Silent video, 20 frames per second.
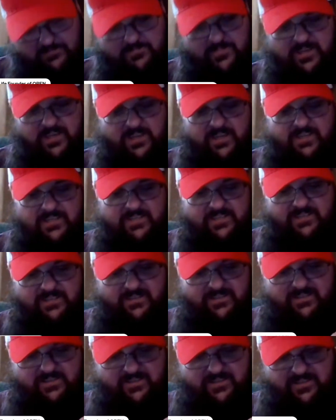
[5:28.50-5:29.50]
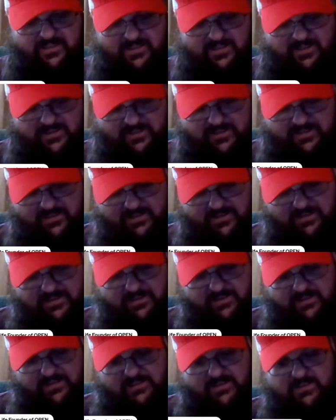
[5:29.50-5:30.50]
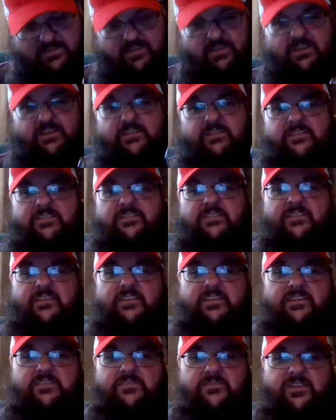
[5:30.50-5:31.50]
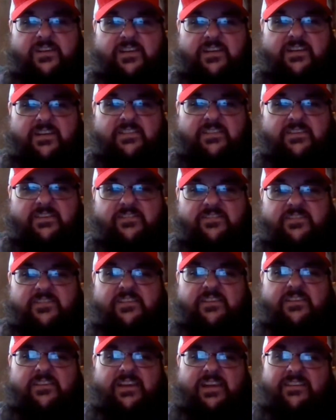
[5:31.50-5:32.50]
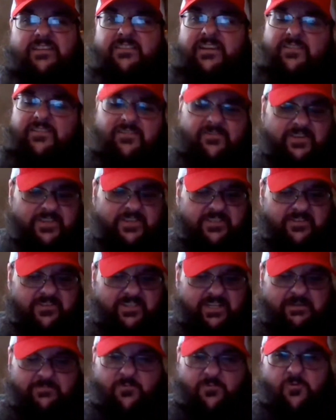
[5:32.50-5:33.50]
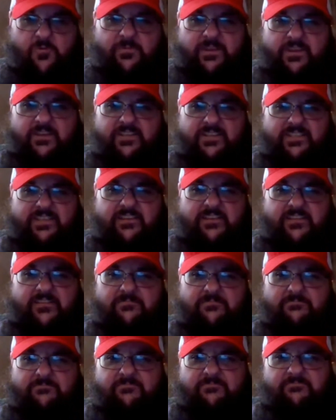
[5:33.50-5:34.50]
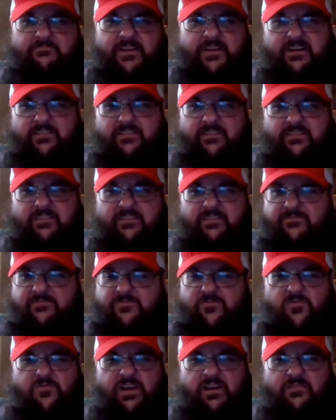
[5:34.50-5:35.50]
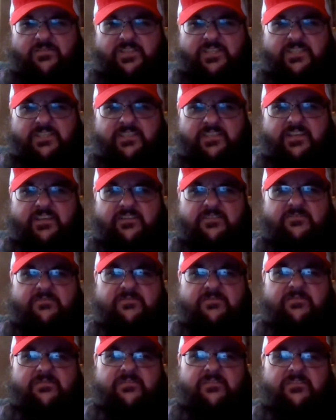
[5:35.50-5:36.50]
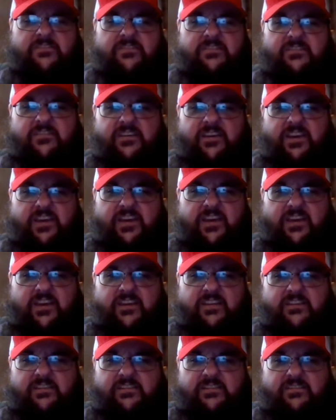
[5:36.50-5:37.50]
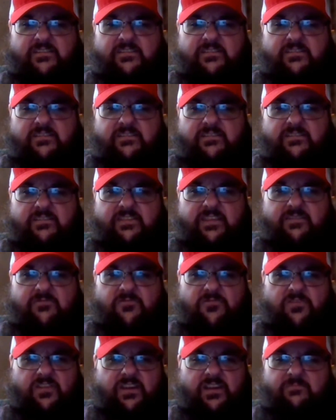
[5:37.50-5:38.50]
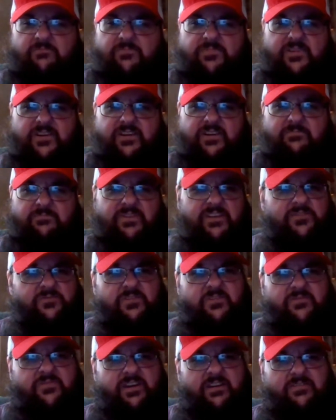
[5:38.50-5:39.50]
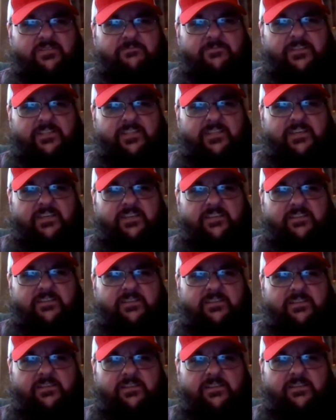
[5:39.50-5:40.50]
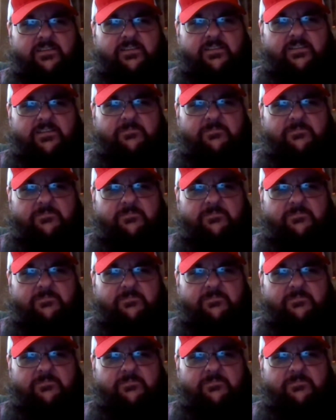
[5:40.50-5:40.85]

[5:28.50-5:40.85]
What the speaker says: like a bass. Yeah, it's like these little guys. They used to sell. I don't know if they sell those anymore, but they used to sell them about 4 or 5 seasons ago, and they were like buck 25, something like that, a piece.